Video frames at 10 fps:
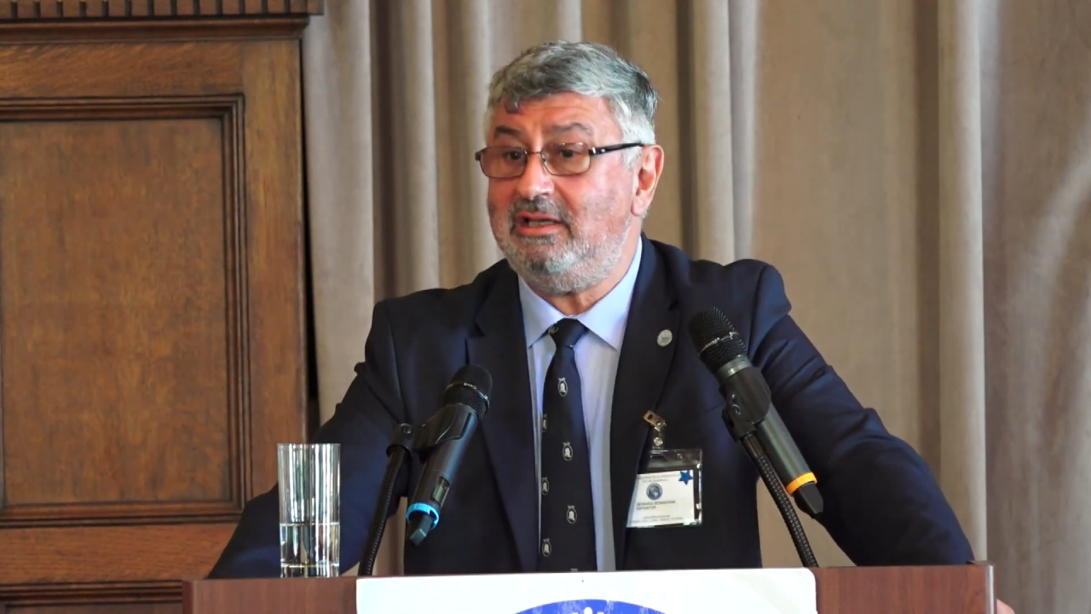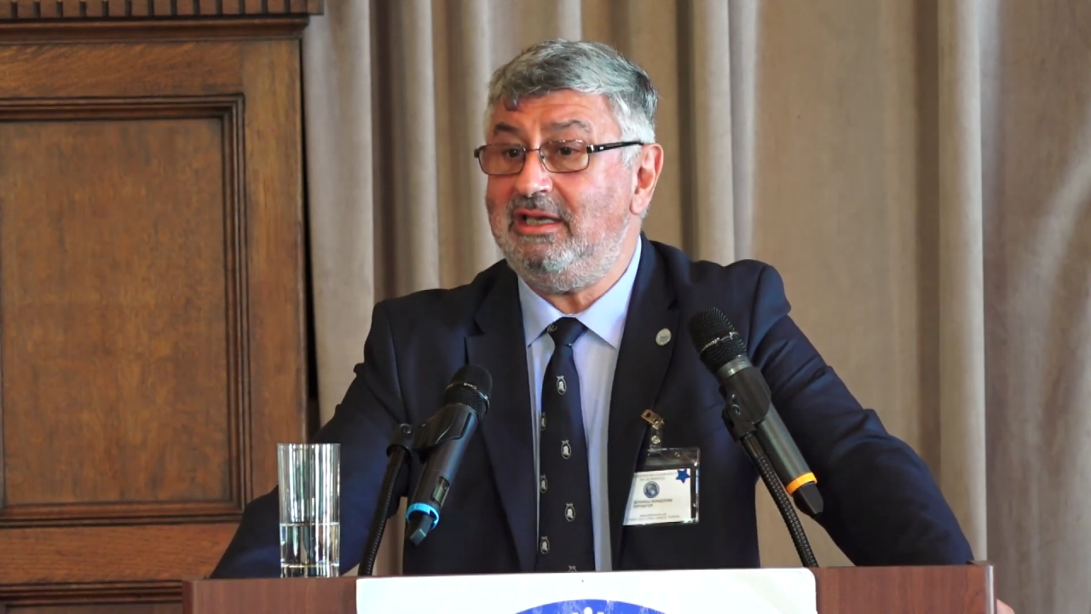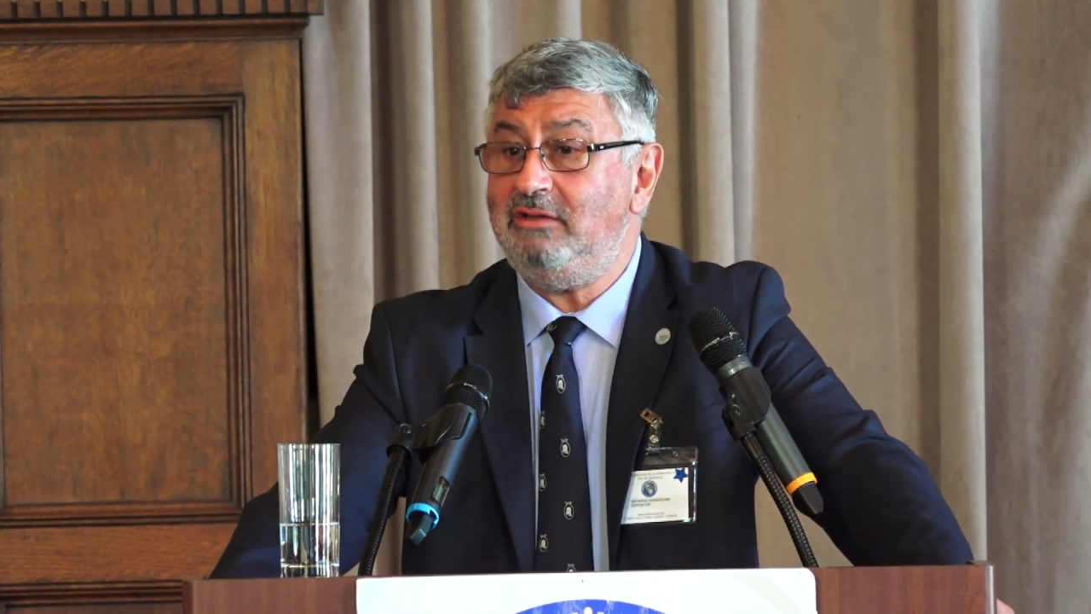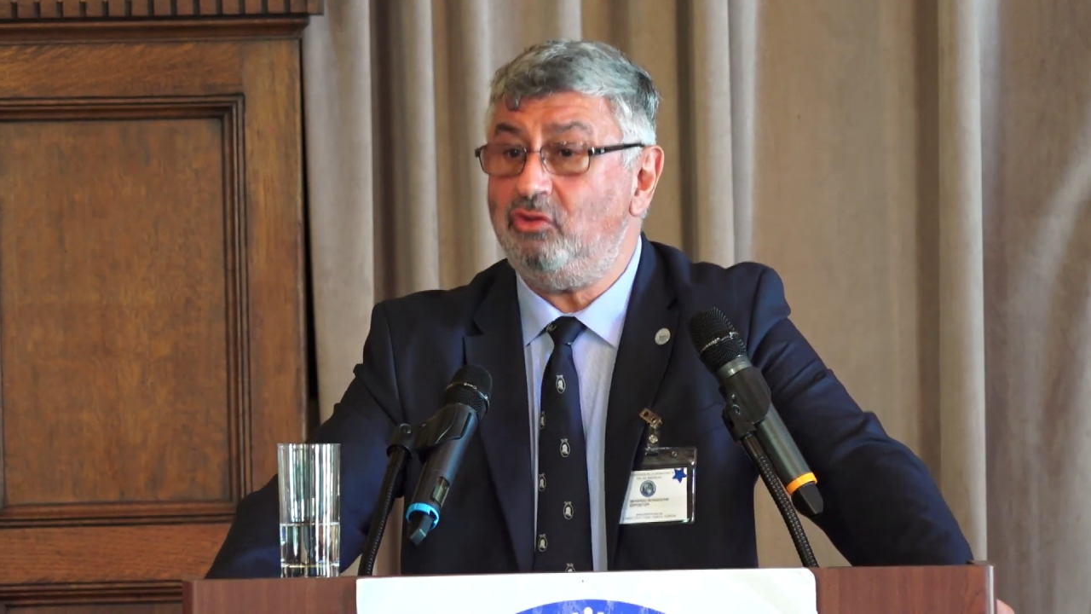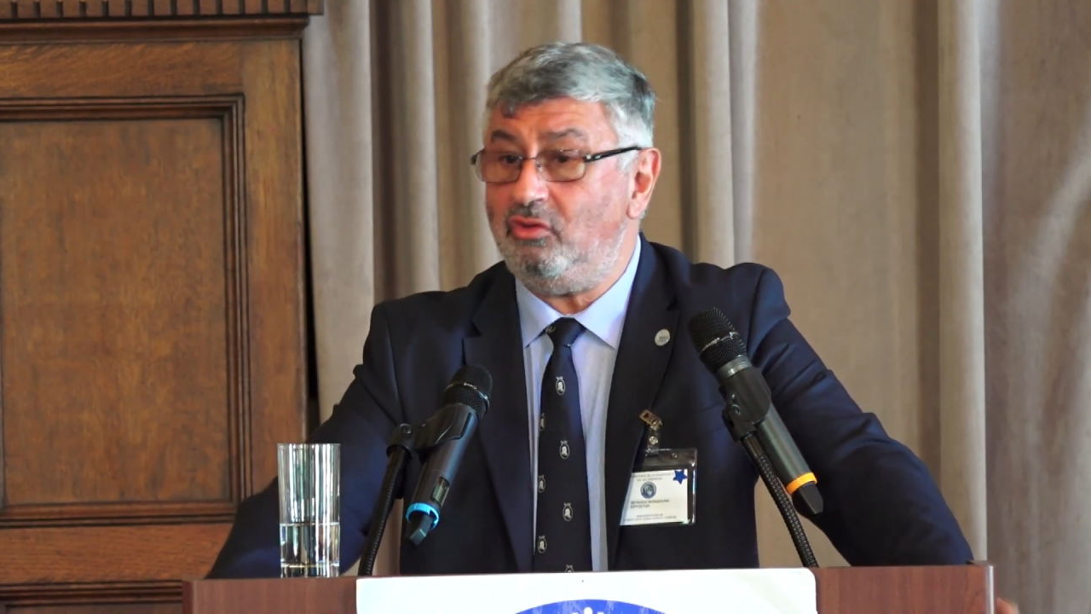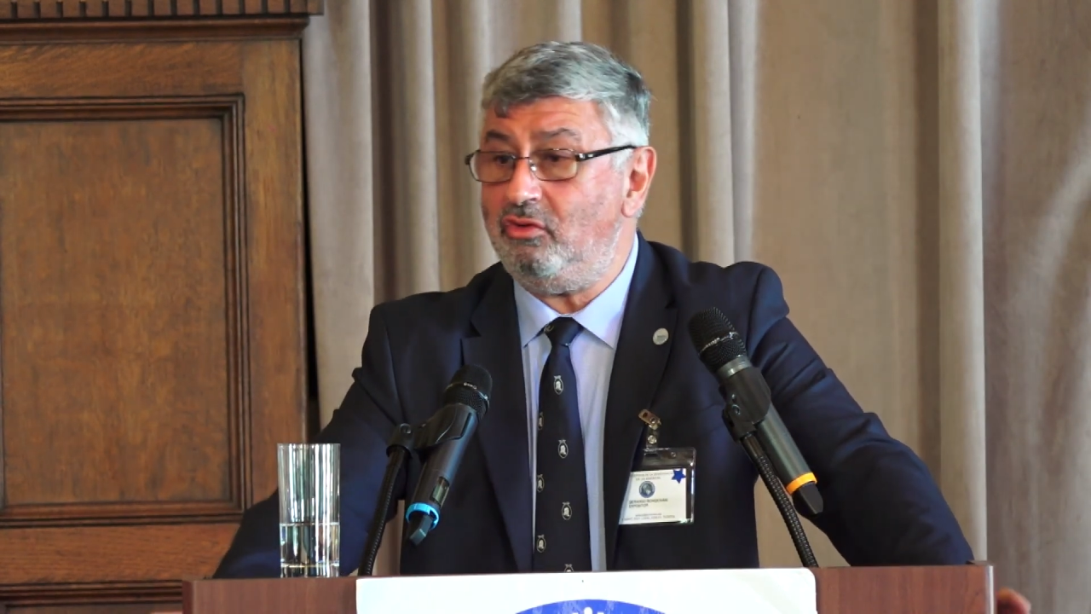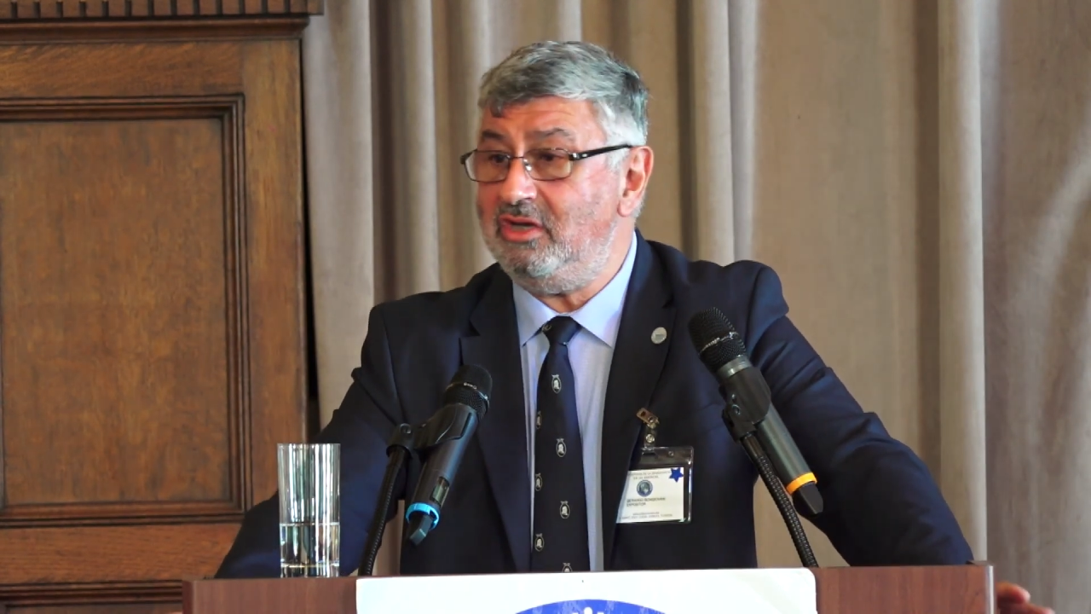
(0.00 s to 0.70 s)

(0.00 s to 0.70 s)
federal